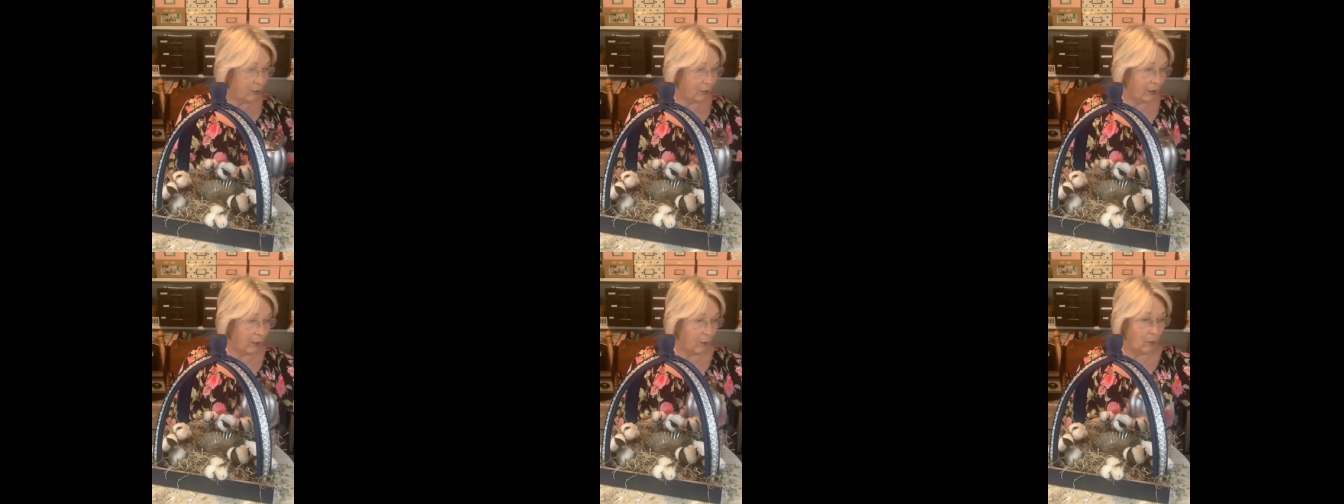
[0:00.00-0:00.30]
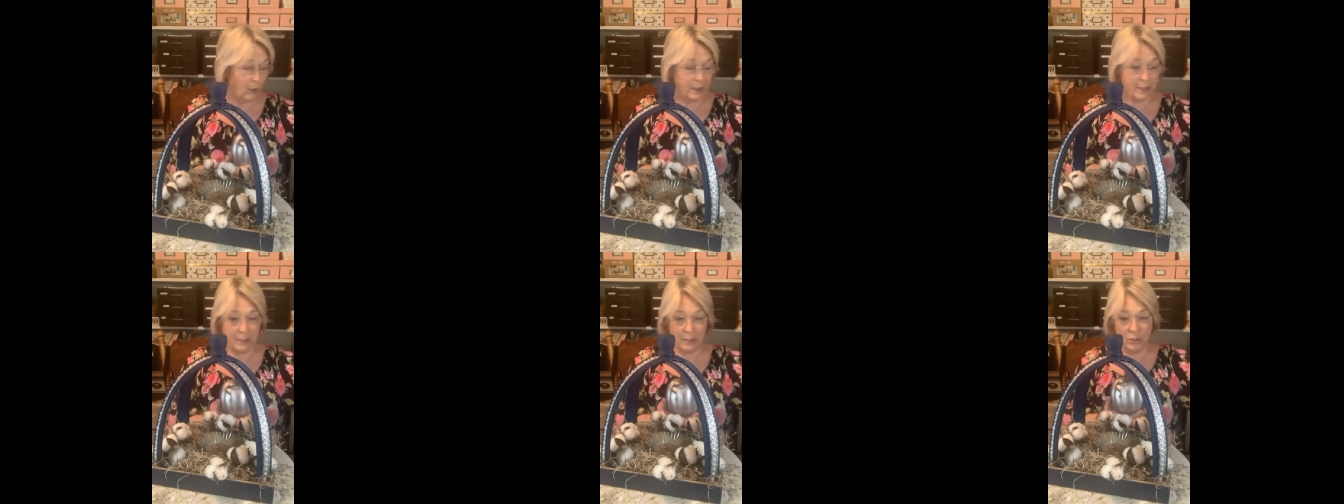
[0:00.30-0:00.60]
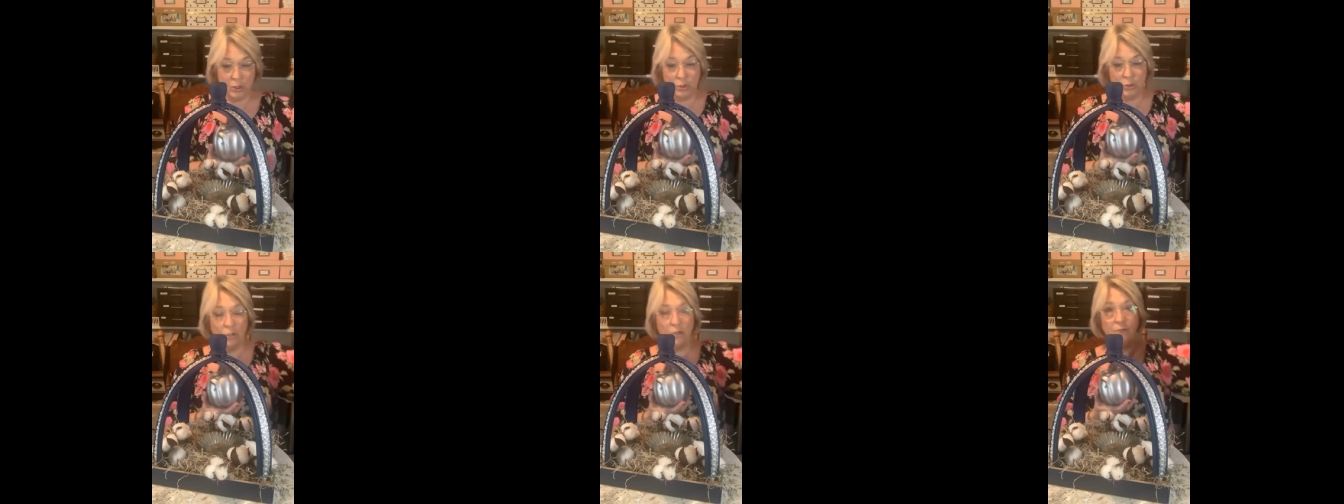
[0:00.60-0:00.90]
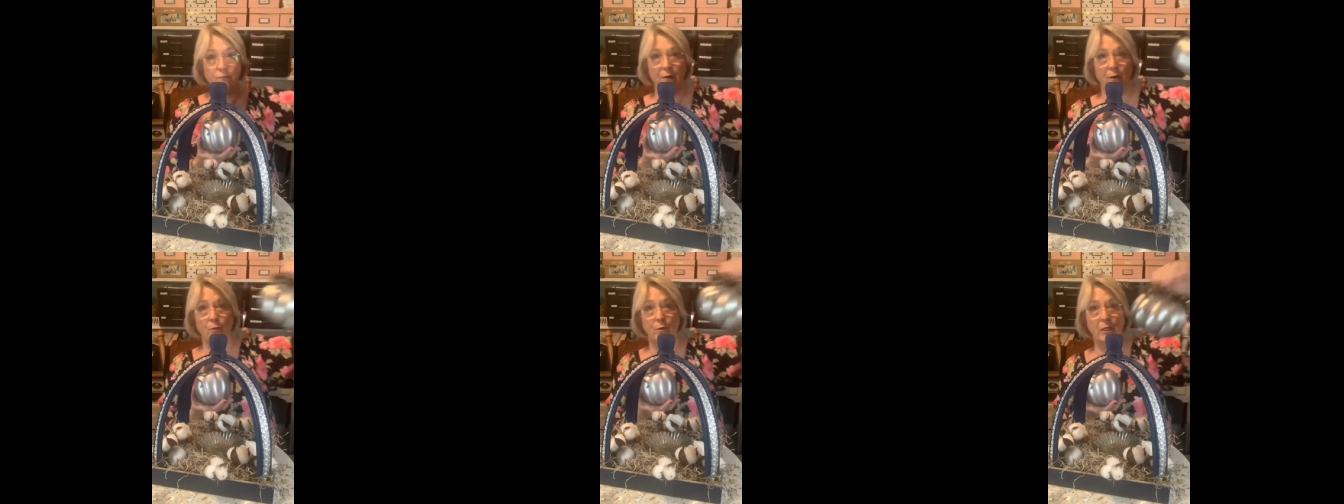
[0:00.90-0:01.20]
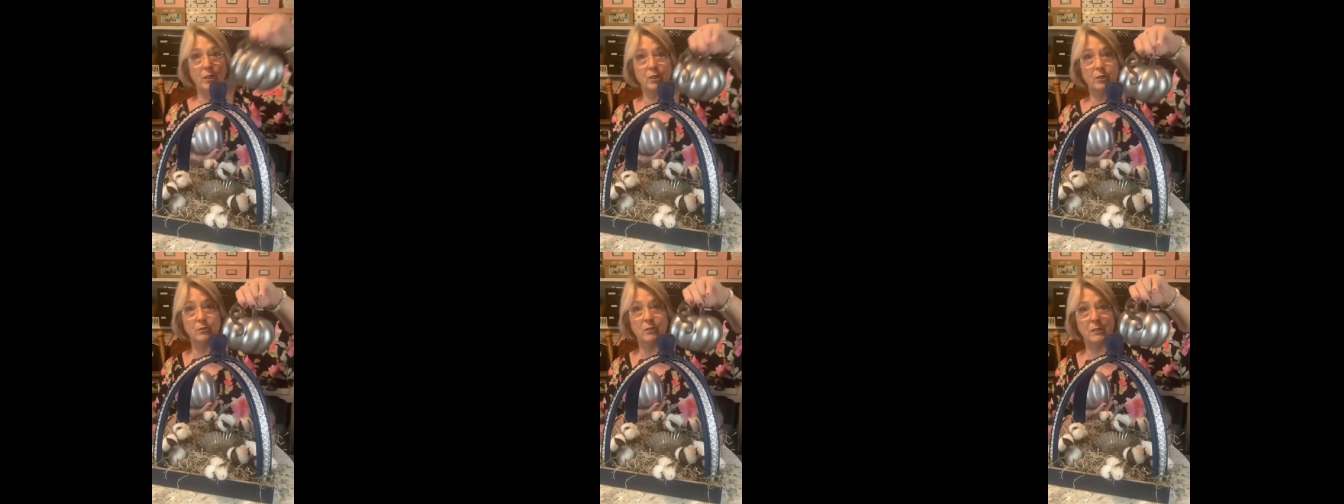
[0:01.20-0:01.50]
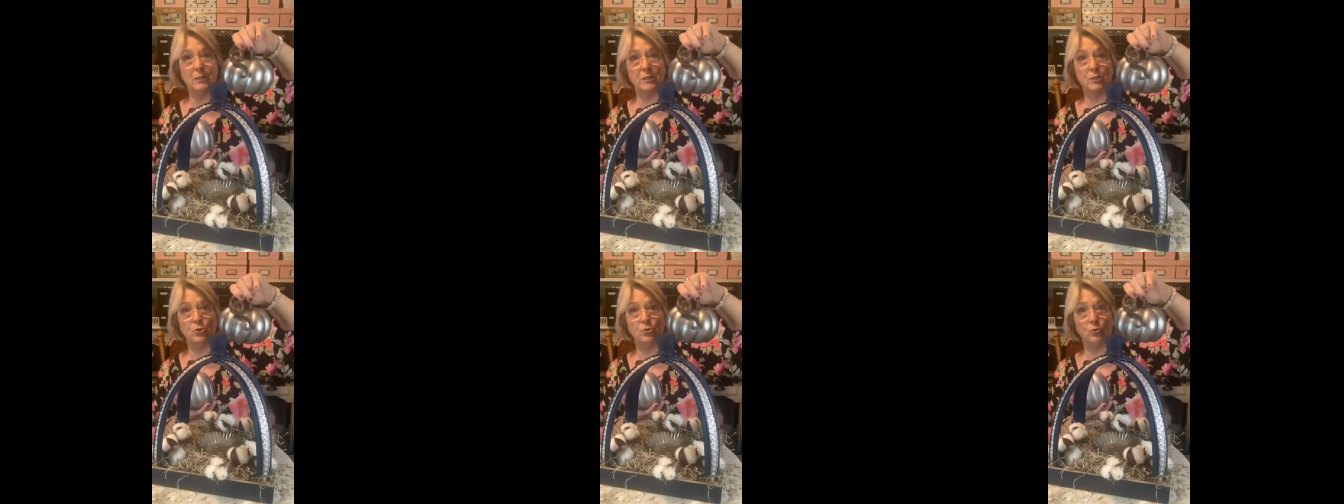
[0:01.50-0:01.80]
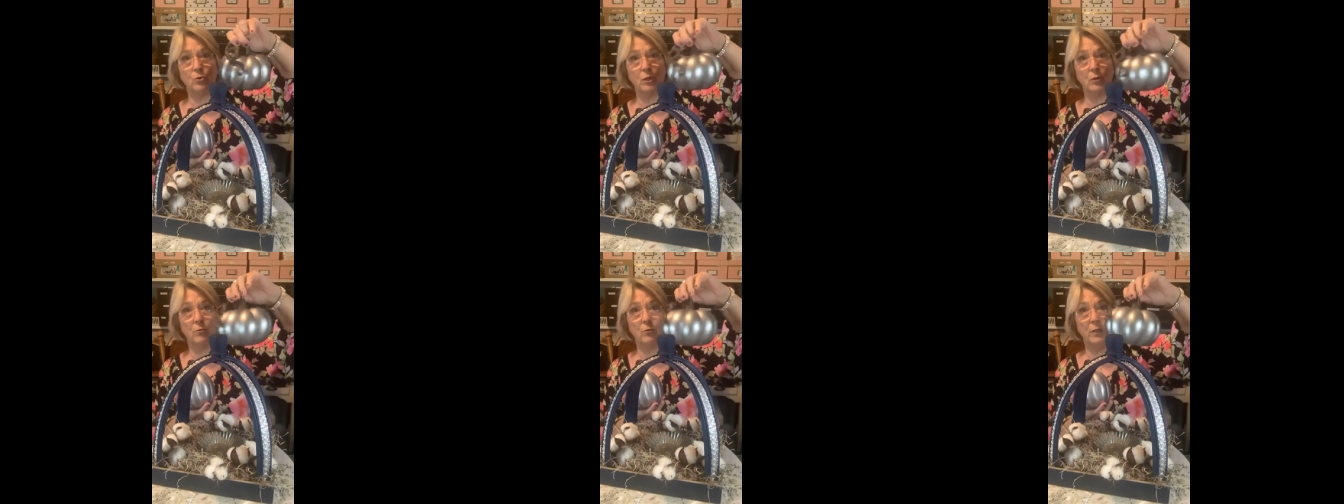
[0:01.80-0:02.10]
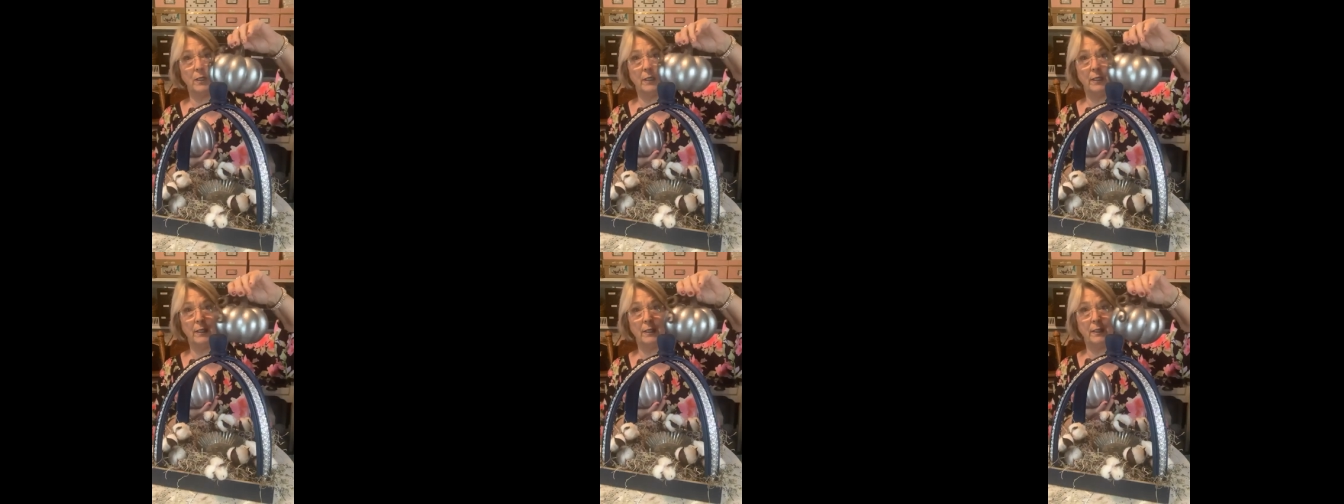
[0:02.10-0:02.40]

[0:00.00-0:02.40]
two, and I wasn't sure if I want to use the short